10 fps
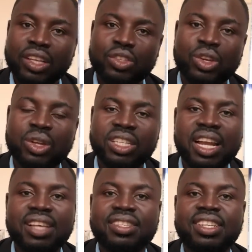George
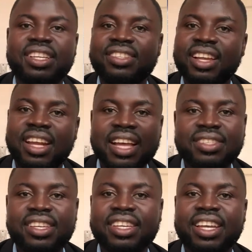Glasson. It's a
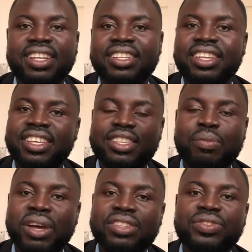classic and it's a
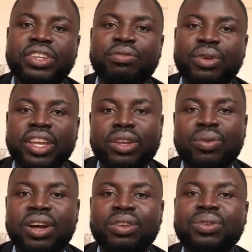must read for
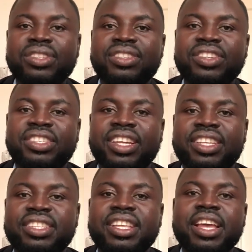anyone who is interested
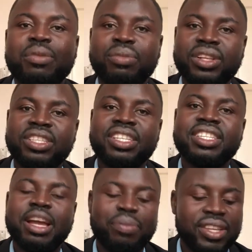in building
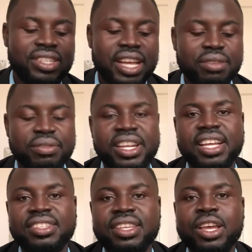their personal
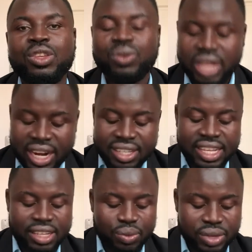finance. So that is
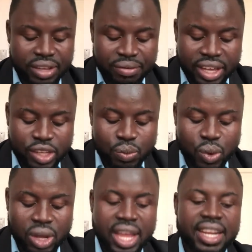that with the first book.
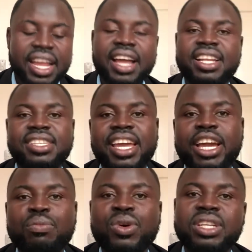Now, the
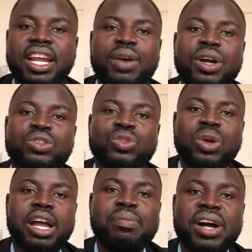second book that I want to
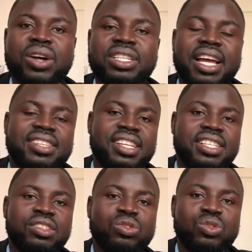talk about has
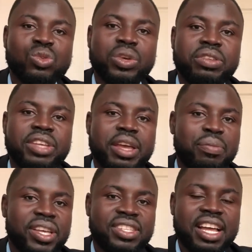nothing to do with
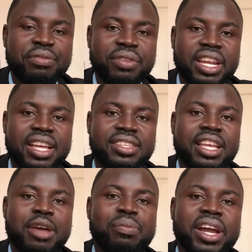personal finance,
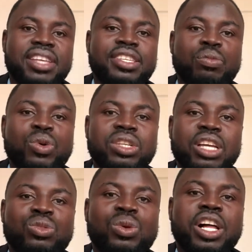but it's a book
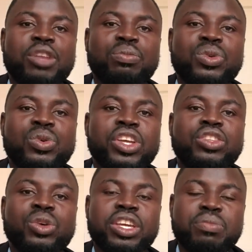that will help you
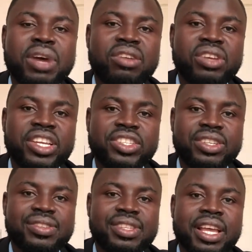in your human
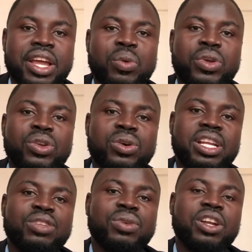relations. We know
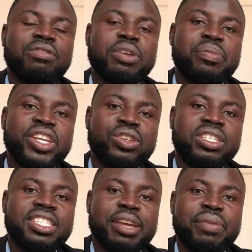that one of the major
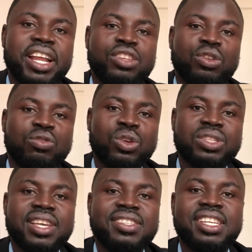determinants of
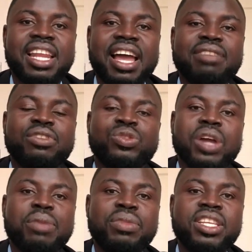success in life is
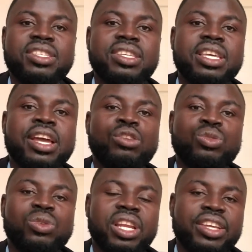your ability
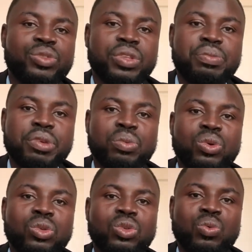to relate with
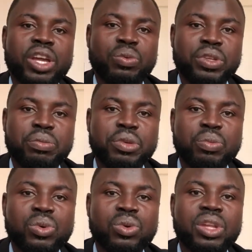people, to work with
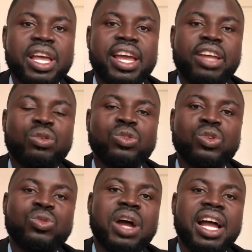people, and also
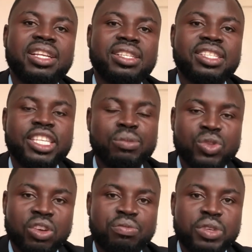to handle
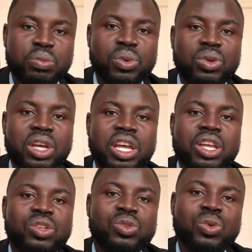teams of people.
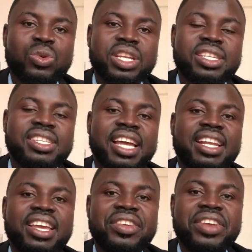So this is
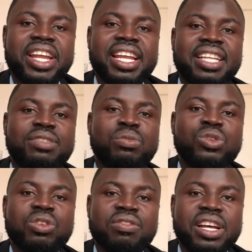an area that
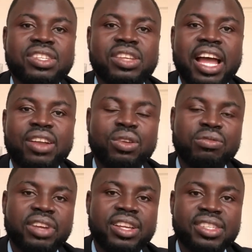most of us are not
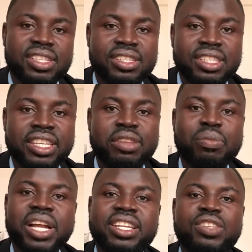very skilled in,
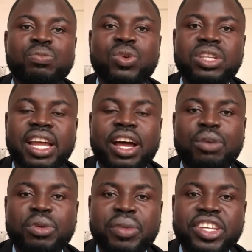but this book that I'll
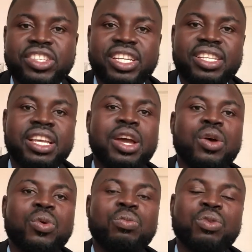be mentioning
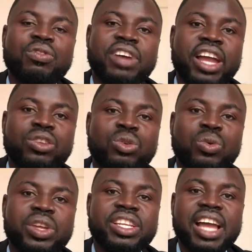will provide you
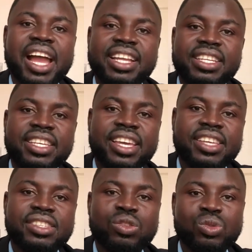with the
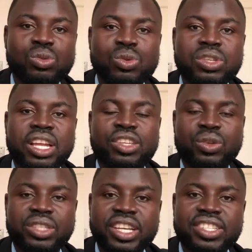ideas, the tools, and the
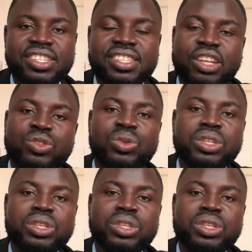suggestions that you